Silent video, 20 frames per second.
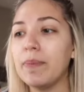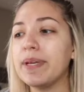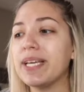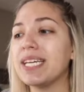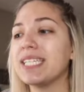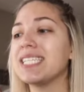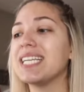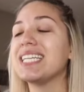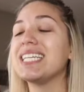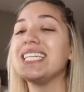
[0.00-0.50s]

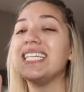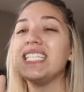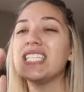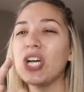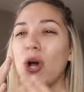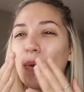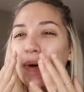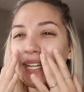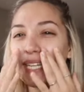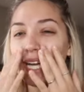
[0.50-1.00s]
because that is
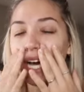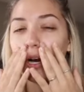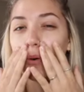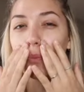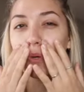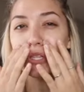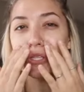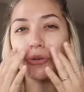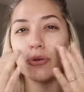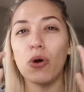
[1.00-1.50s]
going to
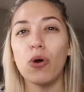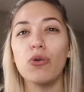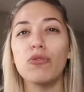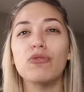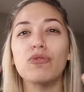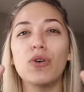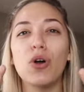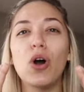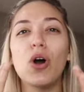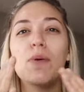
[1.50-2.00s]
help with your
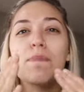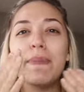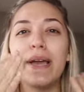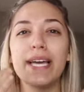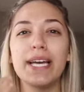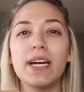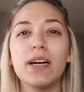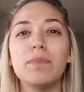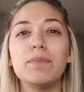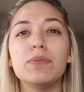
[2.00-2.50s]
overall
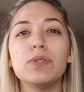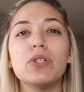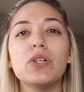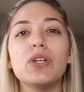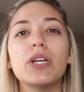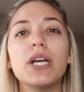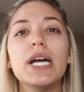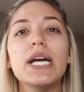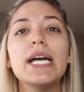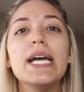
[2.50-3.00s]
makeup
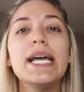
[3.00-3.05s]
look.